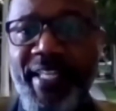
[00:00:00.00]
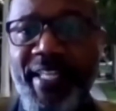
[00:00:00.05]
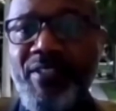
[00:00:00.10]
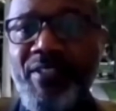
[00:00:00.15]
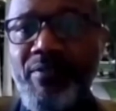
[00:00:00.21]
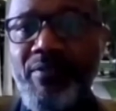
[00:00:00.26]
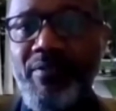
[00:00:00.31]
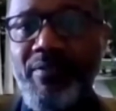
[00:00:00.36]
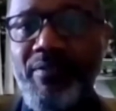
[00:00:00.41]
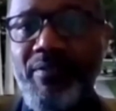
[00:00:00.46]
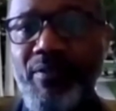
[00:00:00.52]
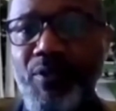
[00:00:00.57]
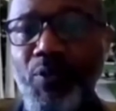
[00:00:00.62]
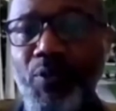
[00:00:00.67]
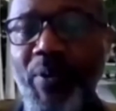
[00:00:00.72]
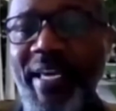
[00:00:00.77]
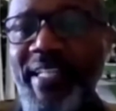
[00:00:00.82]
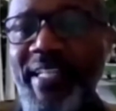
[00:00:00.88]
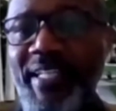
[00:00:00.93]
In
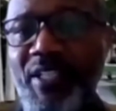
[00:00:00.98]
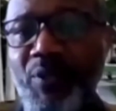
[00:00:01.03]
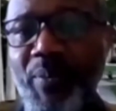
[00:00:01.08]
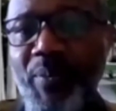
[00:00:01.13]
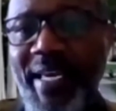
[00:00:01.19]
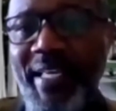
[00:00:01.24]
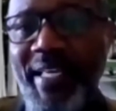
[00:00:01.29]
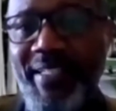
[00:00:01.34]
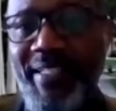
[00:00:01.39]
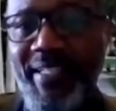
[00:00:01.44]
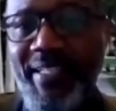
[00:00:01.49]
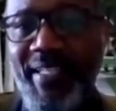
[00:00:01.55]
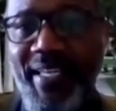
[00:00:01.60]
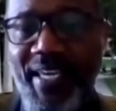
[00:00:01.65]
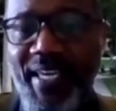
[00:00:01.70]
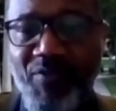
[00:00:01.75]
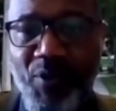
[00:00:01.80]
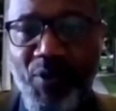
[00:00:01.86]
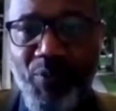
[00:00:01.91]
2020,
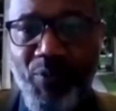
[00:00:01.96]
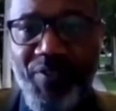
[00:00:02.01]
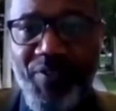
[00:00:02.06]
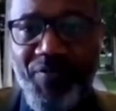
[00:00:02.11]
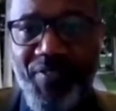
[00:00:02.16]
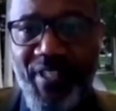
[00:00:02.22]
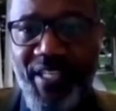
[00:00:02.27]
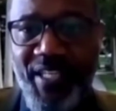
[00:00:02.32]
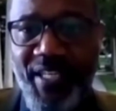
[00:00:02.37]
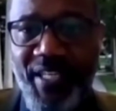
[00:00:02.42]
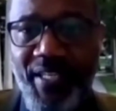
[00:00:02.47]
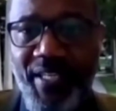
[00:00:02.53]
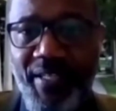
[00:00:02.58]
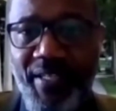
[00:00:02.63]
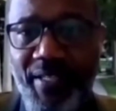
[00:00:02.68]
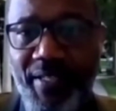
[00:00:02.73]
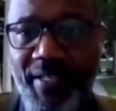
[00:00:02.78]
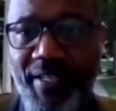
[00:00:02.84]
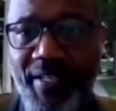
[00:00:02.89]
even with
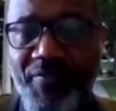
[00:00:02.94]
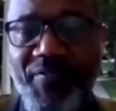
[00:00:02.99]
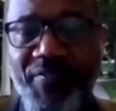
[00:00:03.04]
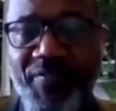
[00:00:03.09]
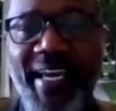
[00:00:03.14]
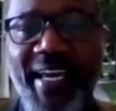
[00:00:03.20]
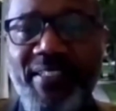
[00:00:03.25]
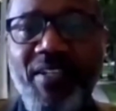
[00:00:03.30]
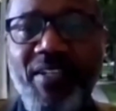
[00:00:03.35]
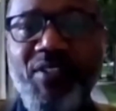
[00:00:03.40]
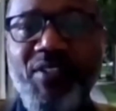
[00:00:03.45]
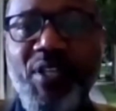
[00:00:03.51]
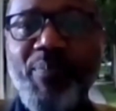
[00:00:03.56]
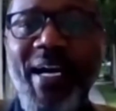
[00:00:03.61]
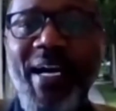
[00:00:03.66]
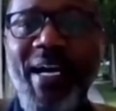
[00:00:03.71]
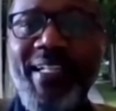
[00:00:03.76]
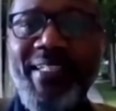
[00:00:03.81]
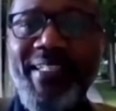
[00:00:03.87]
the effects of
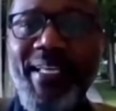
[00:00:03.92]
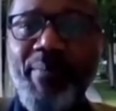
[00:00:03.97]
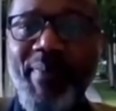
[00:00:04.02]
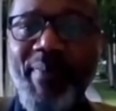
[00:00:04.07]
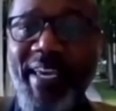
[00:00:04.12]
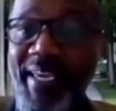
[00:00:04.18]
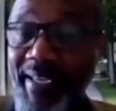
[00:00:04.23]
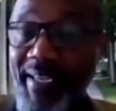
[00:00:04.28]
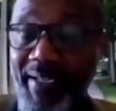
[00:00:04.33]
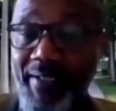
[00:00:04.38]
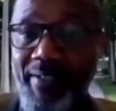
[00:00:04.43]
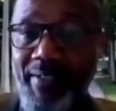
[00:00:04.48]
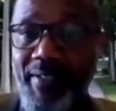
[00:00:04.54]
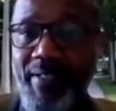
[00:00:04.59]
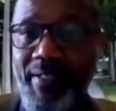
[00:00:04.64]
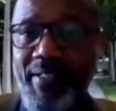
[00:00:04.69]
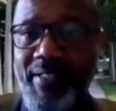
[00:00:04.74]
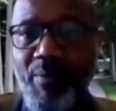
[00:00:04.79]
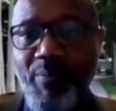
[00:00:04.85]
the pandemic,
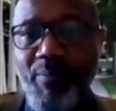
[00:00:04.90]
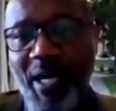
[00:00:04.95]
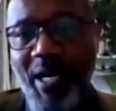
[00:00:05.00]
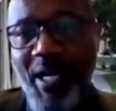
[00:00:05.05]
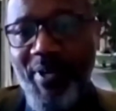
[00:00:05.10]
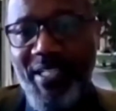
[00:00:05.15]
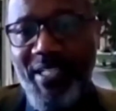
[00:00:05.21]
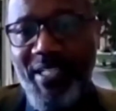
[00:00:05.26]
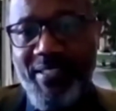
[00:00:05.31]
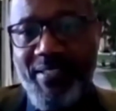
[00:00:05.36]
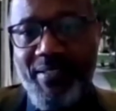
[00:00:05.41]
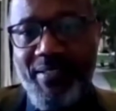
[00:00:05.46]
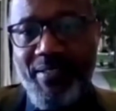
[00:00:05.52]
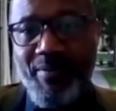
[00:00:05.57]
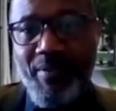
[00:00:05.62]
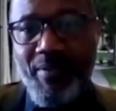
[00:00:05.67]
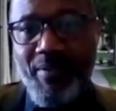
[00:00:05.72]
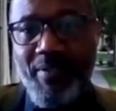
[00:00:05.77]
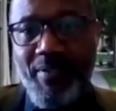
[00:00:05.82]
the
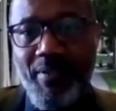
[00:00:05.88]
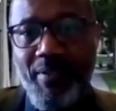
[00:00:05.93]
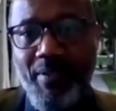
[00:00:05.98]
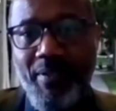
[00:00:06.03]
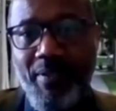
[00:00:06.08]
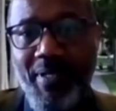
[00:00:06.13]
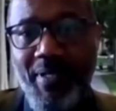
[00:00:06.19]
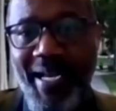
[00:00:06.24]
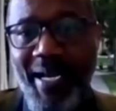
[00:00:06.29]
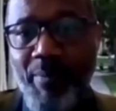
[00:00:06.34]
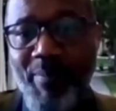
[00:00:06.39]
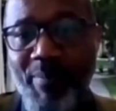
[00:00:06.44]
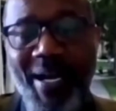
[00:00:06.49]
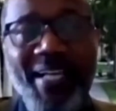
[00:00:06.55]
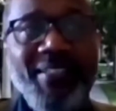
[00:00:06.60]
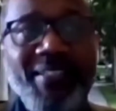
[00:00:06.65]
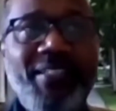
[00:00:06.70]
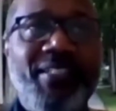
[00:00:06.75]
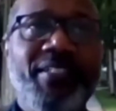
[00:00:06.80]
Barbados
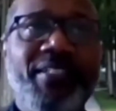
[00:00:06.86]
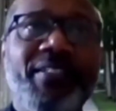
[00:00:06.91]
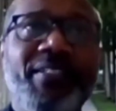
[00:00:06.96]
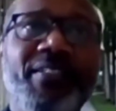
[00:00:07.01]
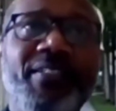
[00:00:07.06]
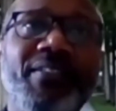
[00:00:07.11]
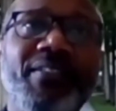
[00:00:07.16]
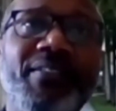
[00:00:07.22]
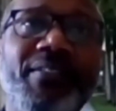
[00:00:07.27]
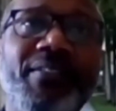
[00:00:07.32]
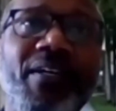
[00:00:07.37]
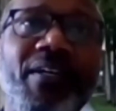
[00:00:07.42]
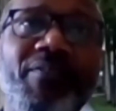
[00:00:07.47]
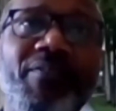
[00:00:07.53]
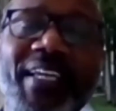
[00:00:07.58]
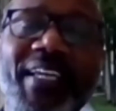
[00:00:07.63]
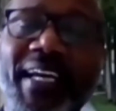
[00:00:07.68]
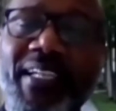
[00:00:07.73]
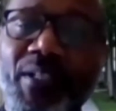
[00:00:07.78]

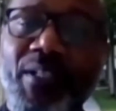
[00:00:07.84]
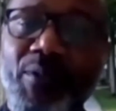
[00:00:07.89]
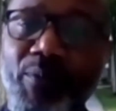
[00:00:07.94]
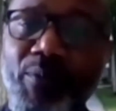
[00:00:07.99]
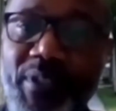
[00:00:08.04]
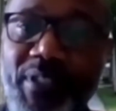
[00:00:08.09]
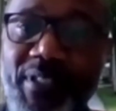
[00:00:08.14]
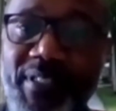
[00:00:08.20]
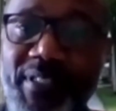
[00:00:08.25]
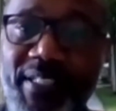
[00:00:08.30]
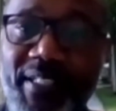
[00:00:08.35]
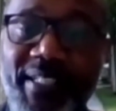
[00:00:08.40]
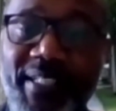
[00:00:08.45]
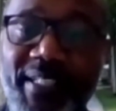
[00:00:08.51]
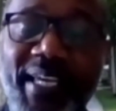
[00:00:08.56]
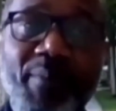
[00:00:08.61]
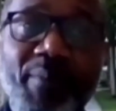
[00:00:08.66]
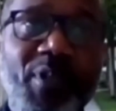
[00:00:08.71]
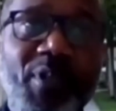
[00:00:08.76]
Ambassadors of Canada was
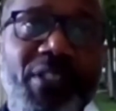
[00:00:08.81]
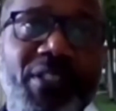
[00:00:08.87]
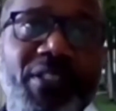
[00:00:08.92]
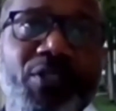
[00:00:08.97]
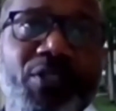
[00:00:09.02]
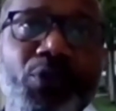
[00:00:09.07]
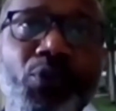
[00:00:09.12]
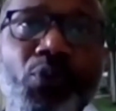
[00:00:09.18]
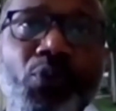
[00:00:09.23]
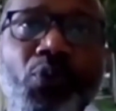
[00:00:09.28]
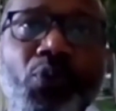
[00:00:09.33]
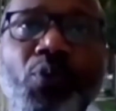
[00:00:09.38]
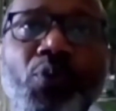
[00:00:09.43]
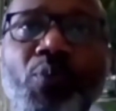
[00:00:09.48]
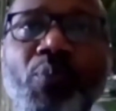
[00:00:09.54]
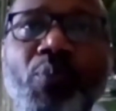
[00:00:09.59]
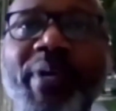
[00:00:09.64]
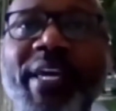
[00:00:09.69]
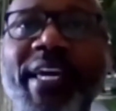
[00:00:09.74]
still able
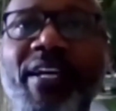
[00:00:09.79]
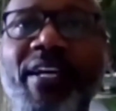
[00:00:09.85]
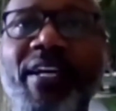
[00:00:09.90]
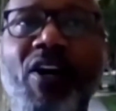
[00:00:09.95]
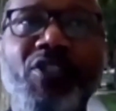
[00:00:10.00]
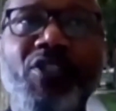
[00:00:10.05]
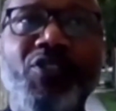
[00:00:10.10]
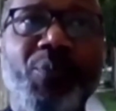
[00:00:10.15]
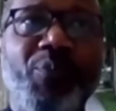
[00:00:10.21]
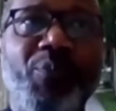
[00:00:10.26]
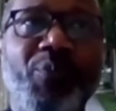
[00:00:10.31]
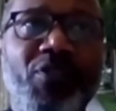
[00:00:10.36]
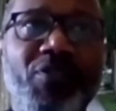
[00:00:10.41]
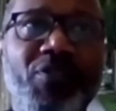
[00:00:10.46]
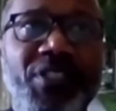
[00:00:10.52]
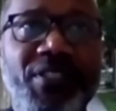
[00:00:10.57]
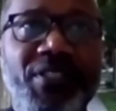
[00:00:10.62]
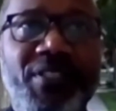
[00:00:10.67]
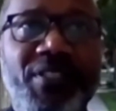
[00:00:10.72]
to make
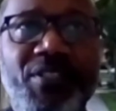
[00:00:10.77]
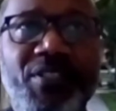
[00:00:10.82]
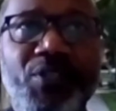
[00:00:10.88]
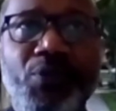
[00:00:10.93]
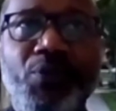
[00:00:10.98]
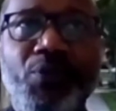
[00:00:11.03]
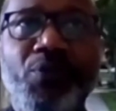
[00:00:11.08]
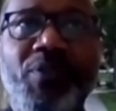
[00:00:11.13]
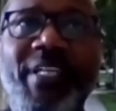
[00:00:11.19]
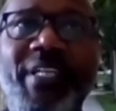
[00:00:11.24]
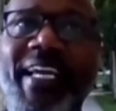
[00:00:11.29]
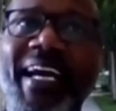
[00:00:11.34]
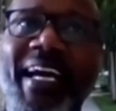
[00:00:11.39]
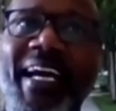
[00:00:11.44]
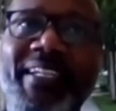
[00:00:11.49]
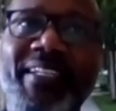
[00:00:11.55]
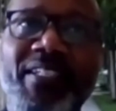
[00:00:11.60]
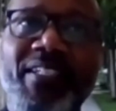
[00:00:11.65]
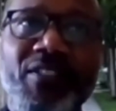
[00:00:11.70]
contributions to the
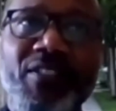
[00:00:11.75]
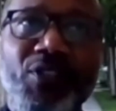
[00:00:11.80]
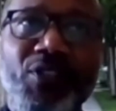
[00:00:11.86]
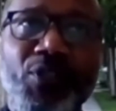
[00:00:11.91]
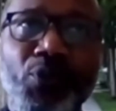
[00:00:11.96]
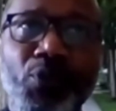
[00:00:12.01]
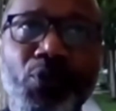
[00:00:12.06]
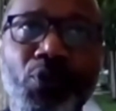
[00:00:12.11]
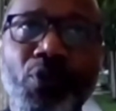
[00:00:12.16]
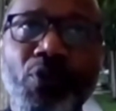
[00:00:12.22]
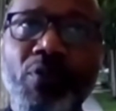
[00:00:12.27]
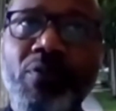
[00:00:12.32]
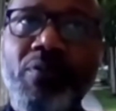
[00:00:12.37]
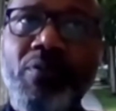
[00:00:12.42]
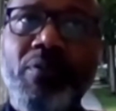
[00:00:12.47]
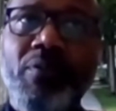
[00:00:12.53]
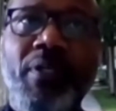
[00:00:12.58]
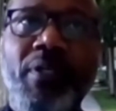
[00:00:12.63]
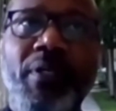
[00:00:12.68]
Ann Hill
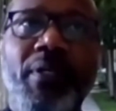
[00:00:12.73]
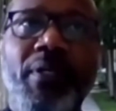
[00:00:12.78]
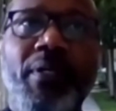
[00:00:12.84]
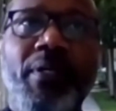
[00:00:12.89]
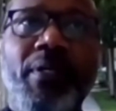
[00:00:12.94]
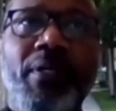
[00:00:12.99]
School,